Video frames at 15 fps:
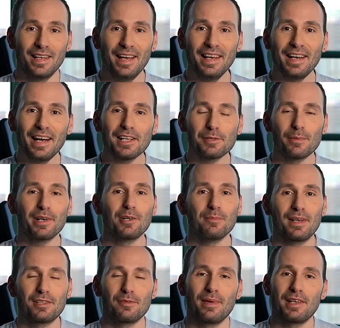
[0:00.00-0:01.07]
Hey guys, welcome
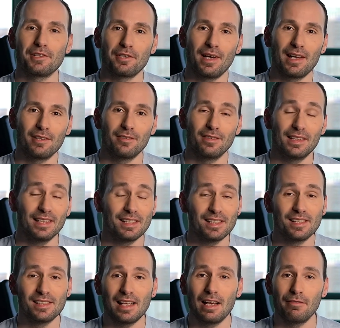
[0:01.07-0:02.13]
back to my channel. This is
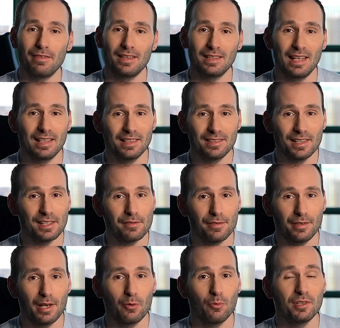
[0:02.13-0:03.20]
Stefan, and in this
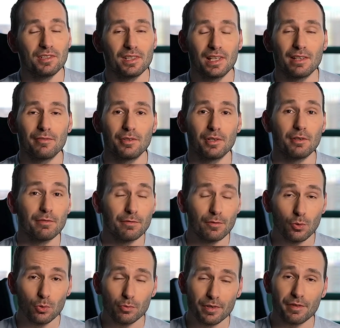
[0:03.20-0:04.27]
video I want to give you a
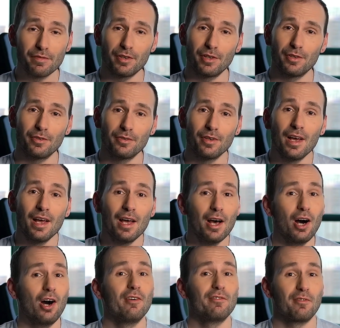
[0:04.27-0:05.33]
full review
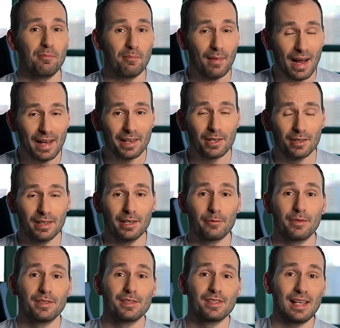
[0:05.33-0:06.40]
of Michael
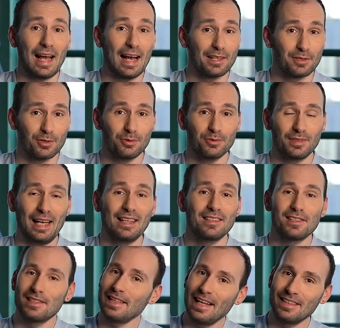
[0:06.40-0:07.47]
Aaron's adult and
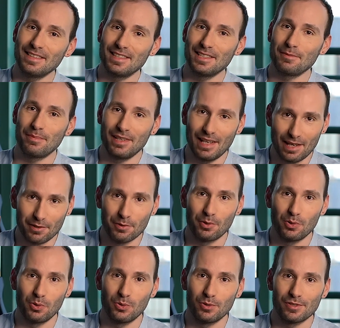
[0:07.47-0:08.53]
standard piano
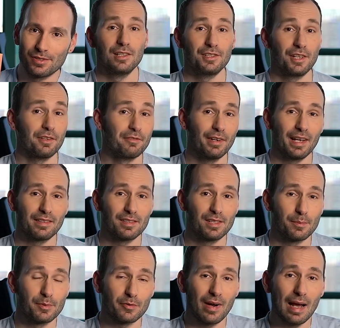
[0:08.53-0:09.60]
course. Don't forget to
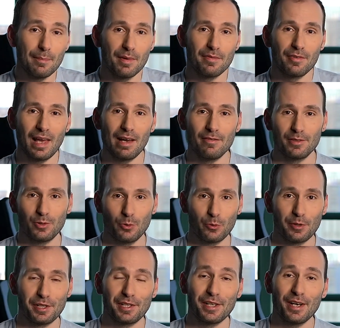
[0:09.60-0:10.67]
subscribe if you haven't
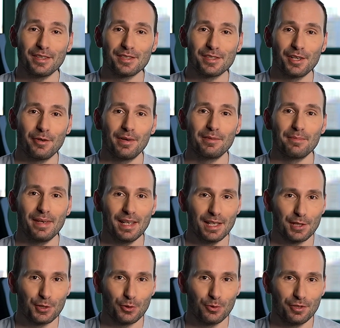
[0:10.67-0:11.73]
already done so, and make
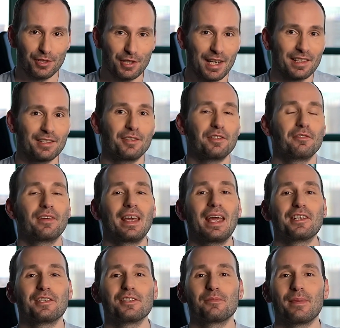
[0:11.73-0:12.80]
sure to check the
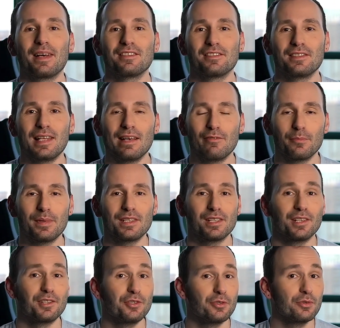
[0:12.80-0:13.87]
notifications bell to never miss
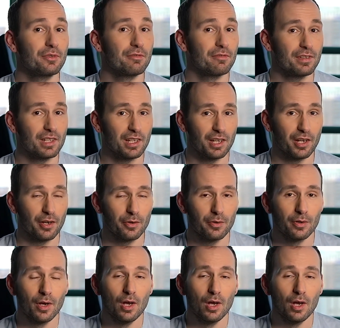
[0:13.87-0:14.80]
a new video.